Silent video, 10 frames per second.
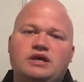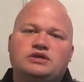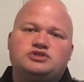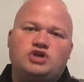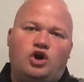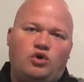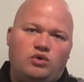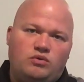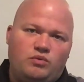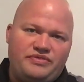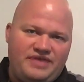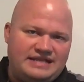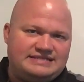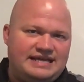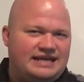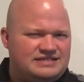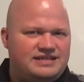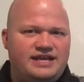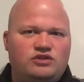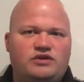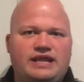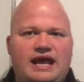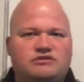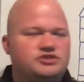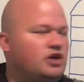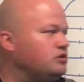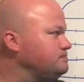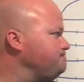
So with that said, let's take a look at how so.